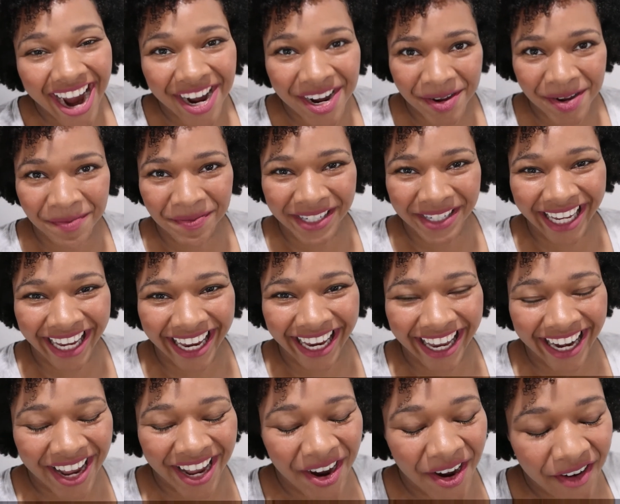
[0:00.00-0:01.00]

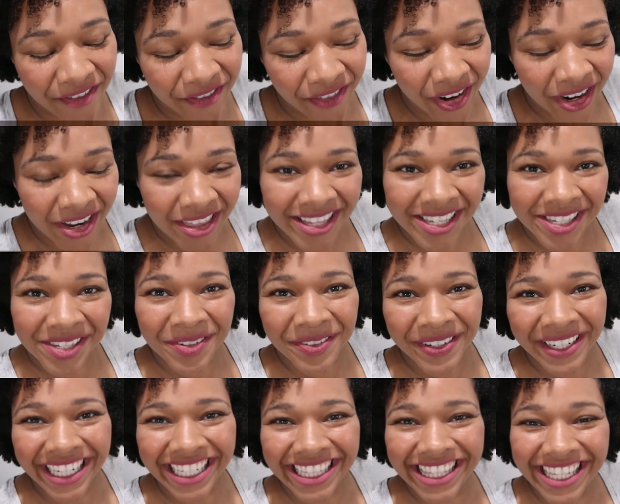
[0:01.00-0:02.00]
update for this
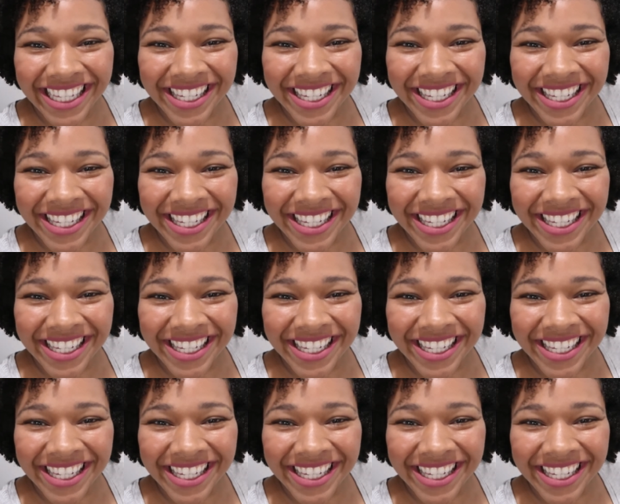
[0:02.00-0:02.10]
week.